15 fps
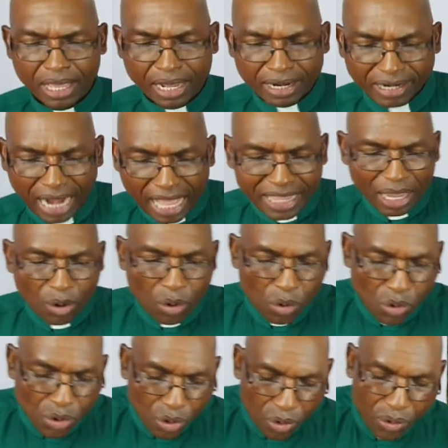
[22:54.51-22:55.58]
Rather,
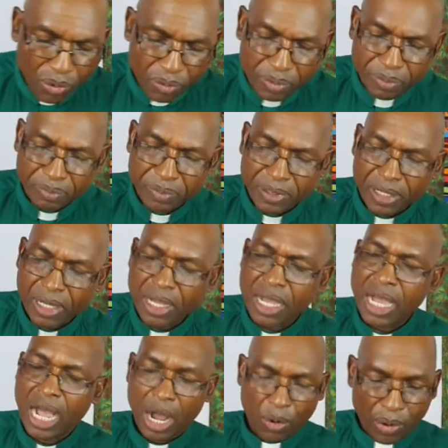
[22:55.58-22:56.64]

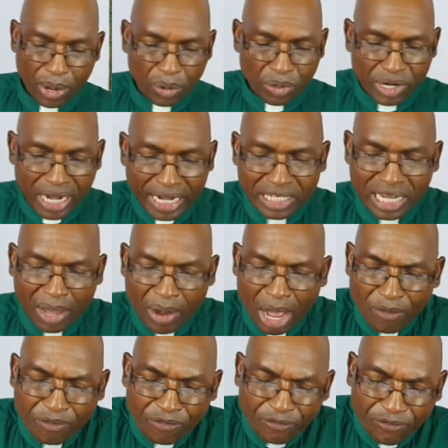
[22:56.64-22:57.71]
we will let
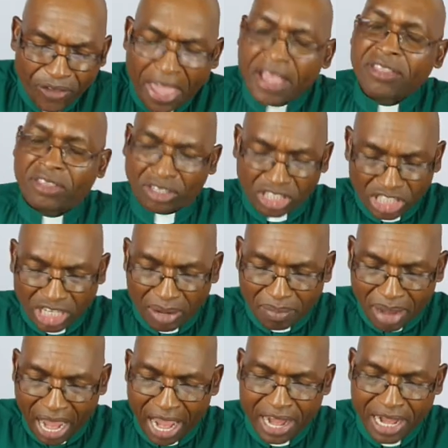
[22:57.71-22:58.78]
our faith
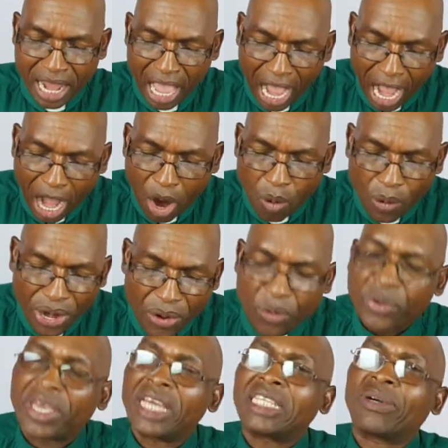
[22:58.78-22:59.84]
determine how we
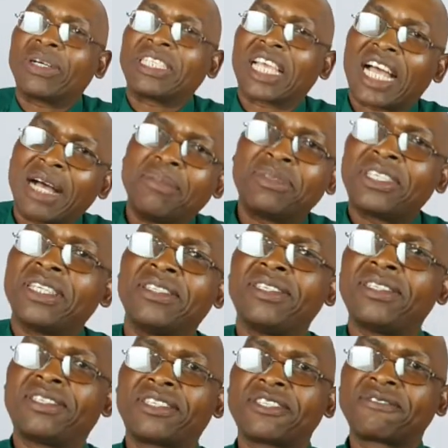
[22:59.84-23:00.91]
look at our
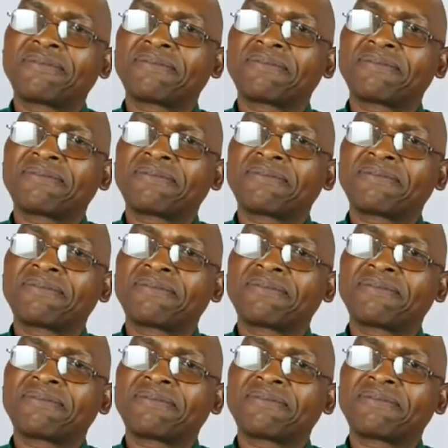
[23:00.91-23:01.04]
circumstances.